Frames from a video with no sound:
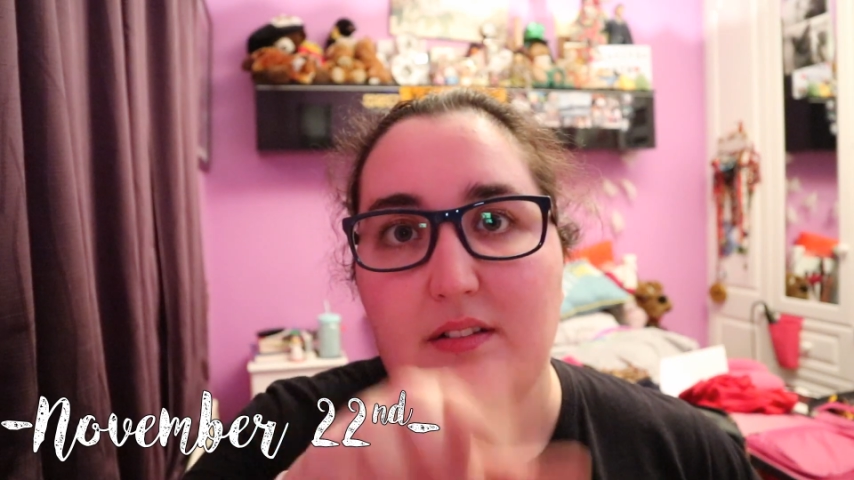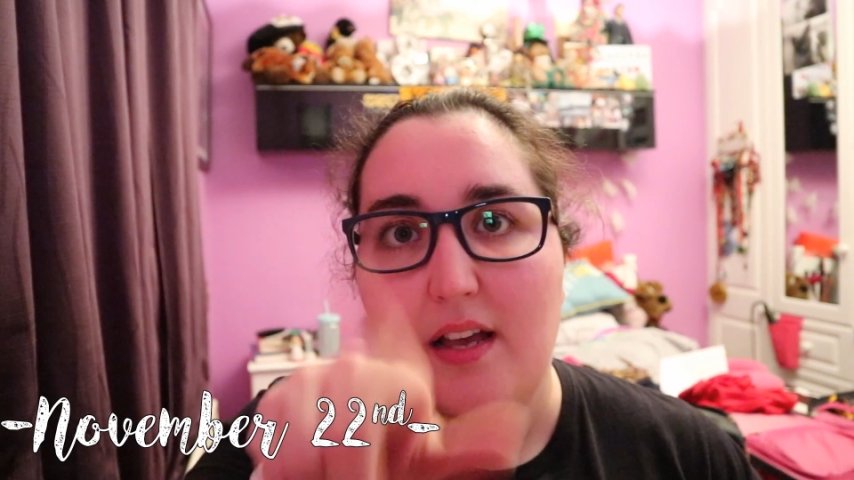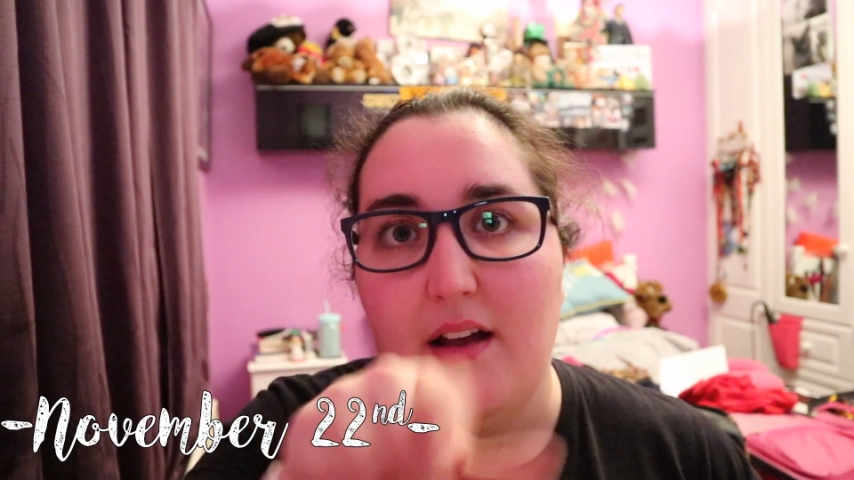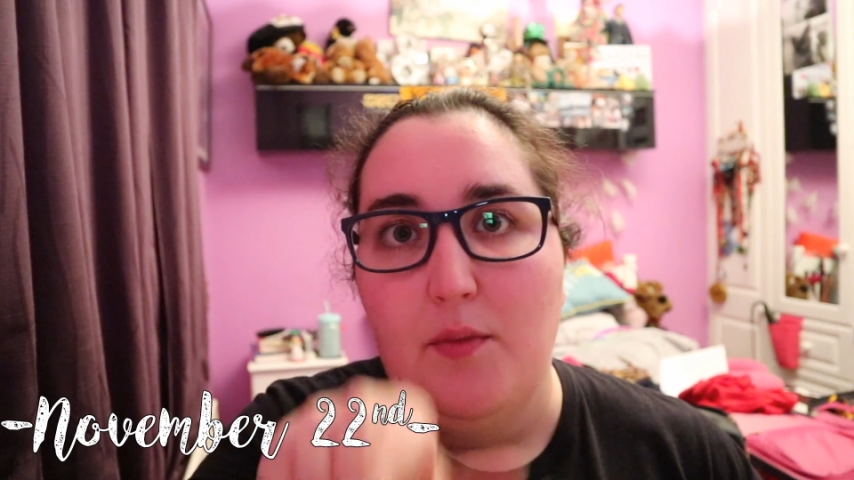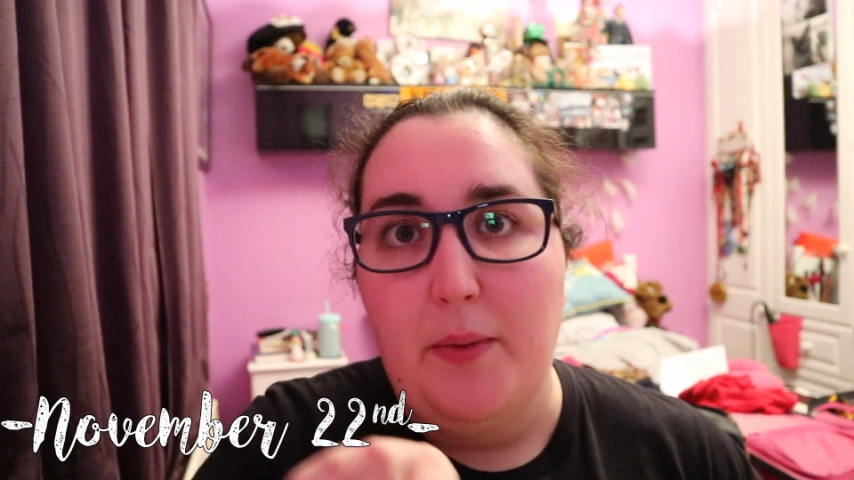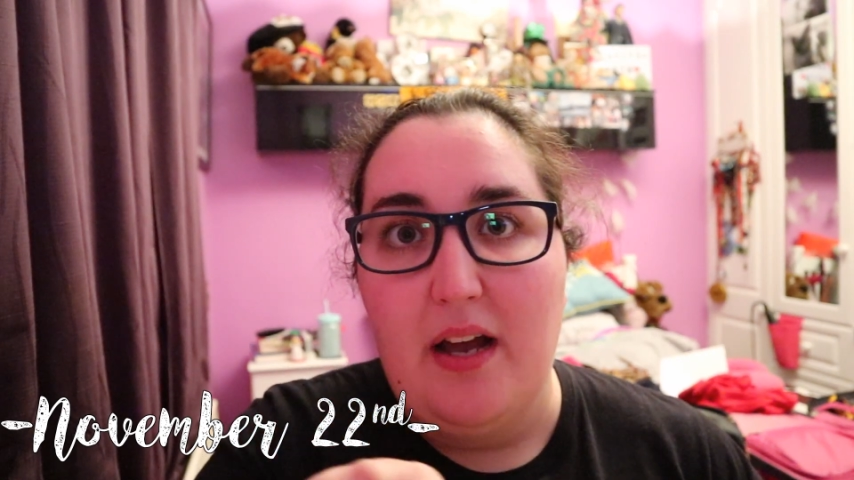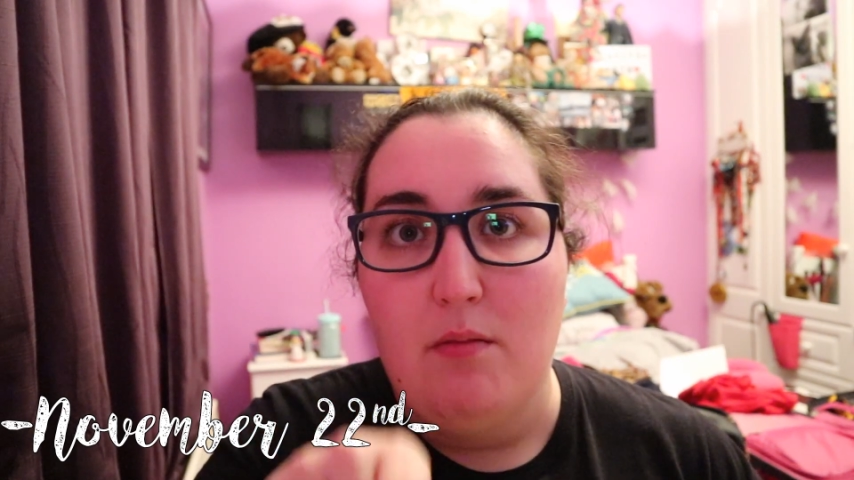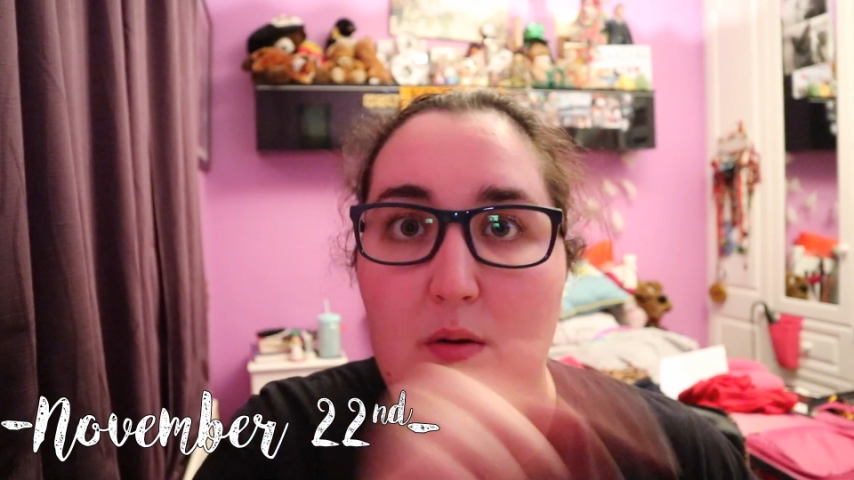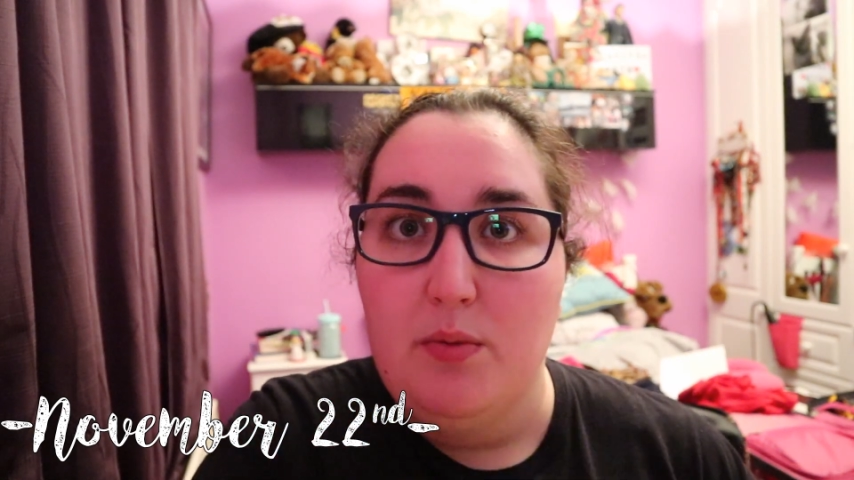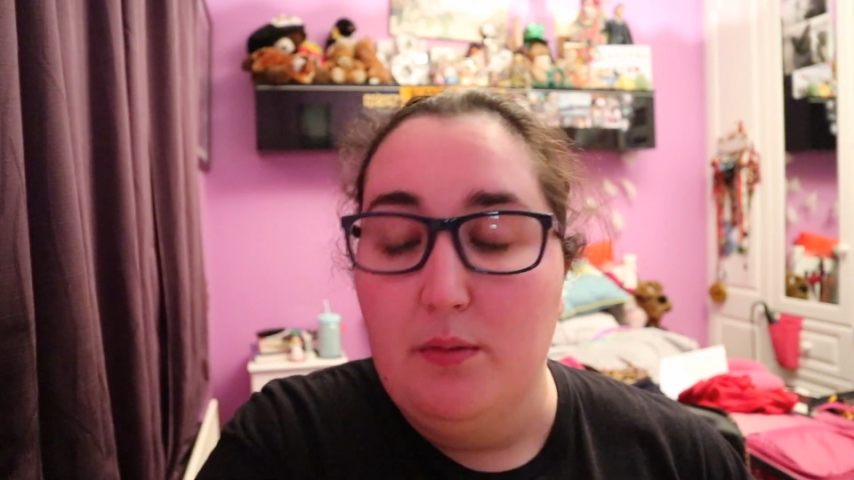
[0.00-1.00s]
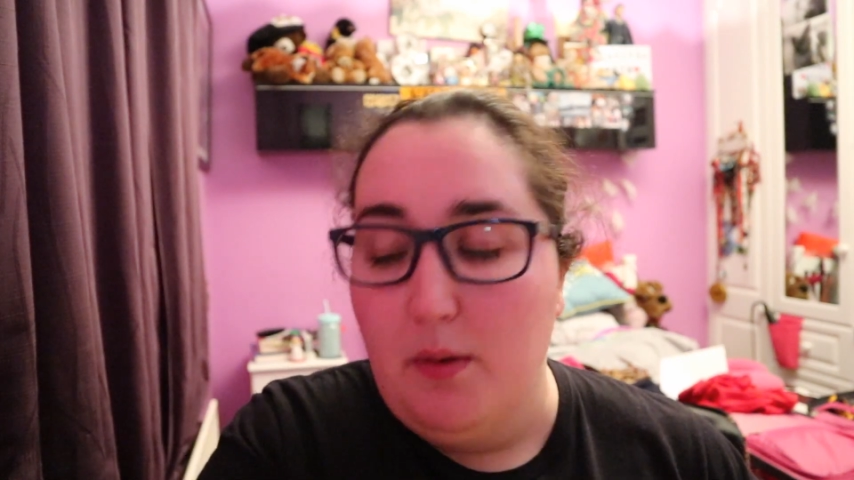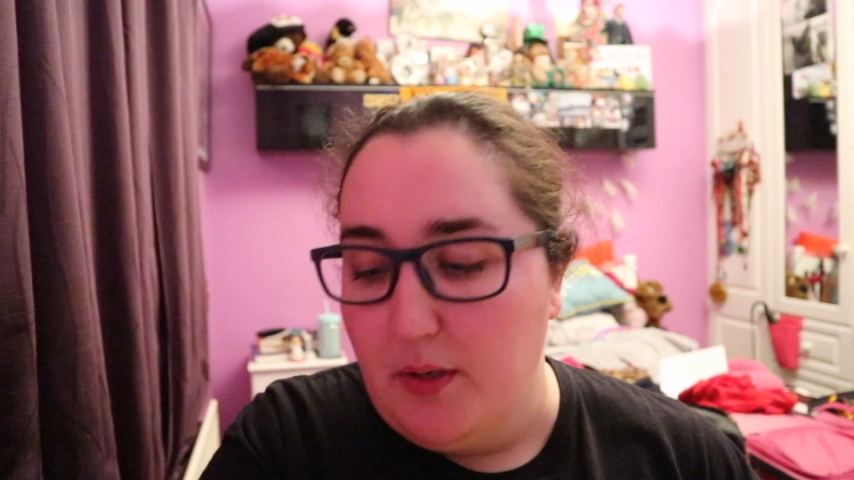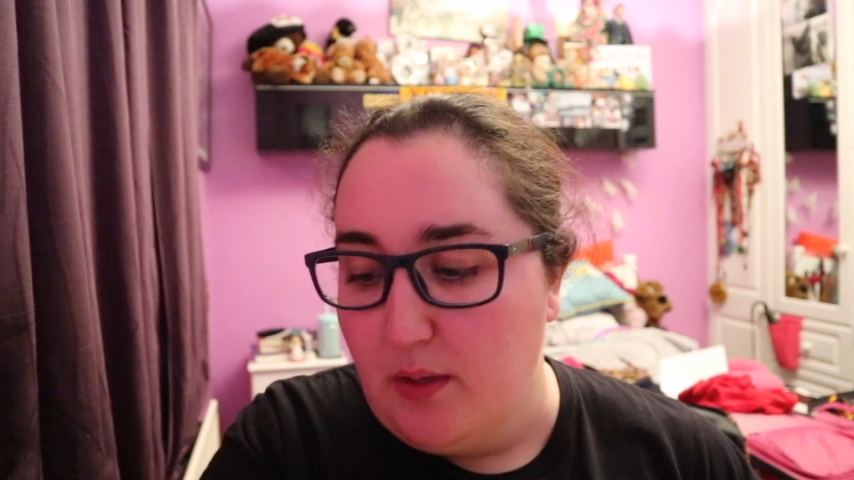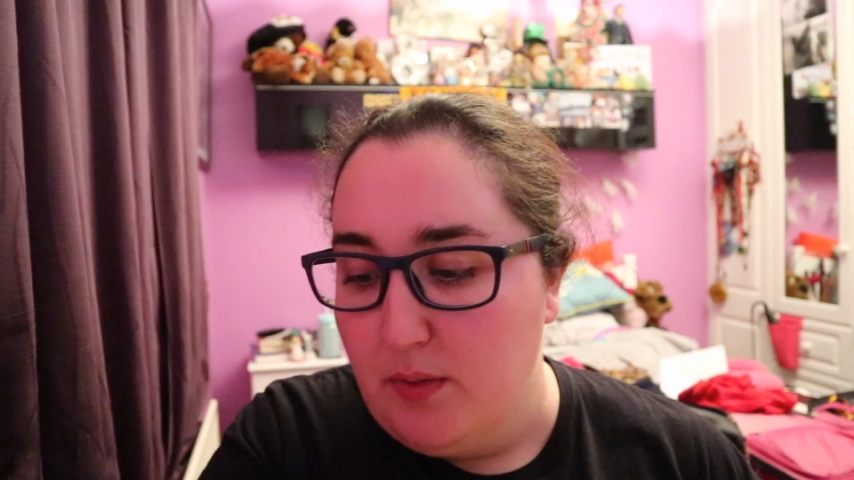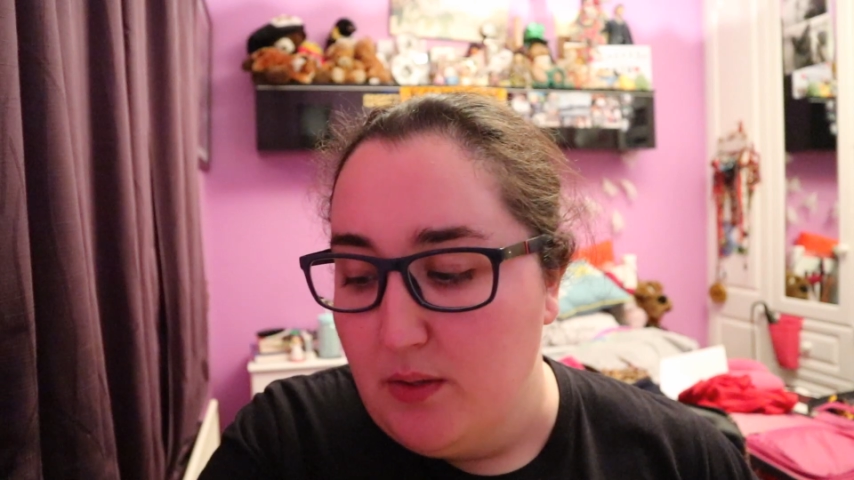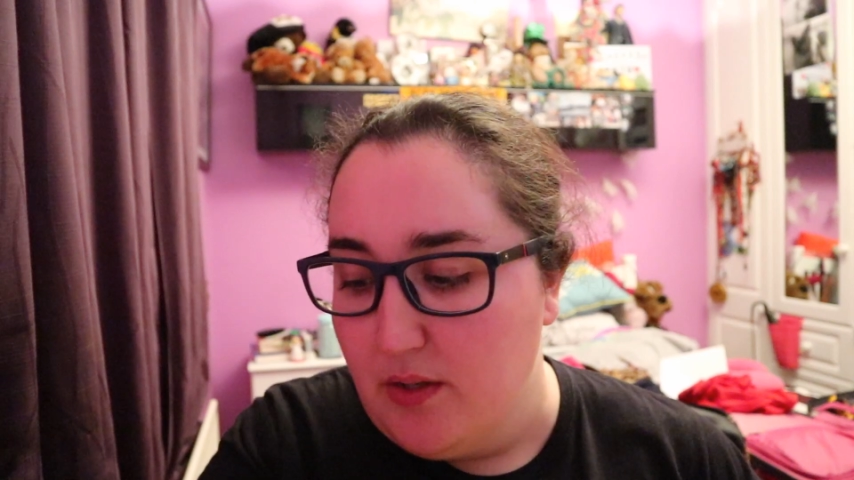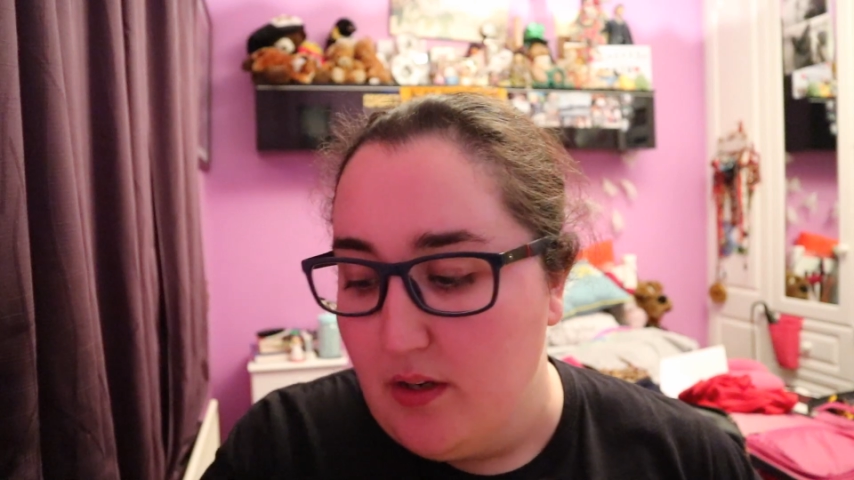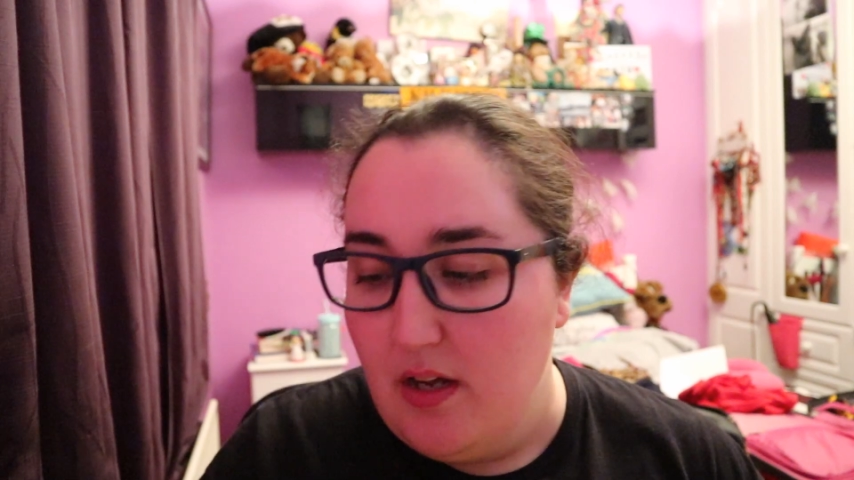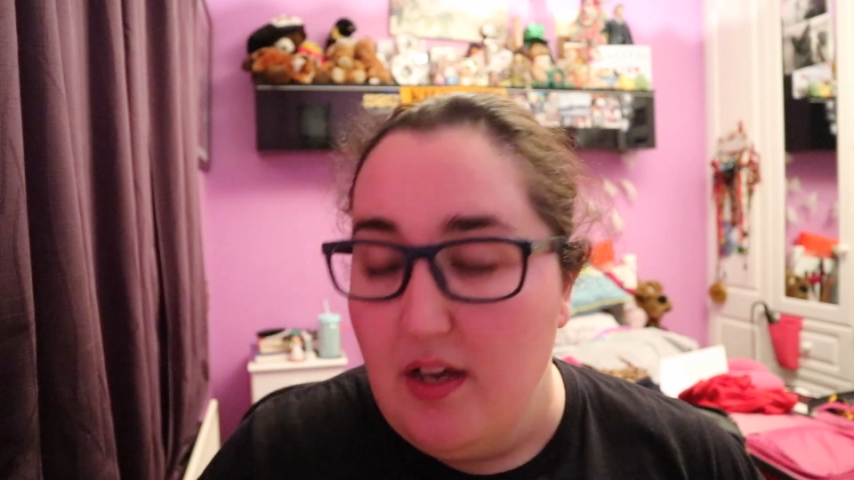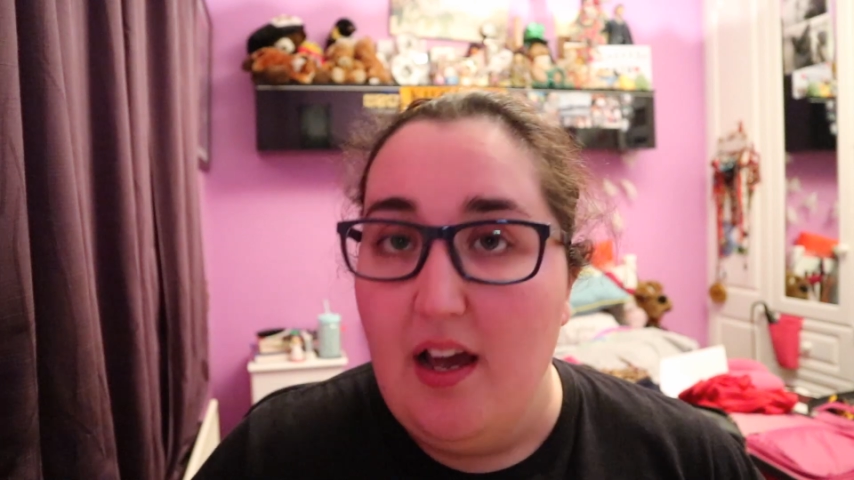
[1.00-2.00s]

I have on my camera and put them on my computer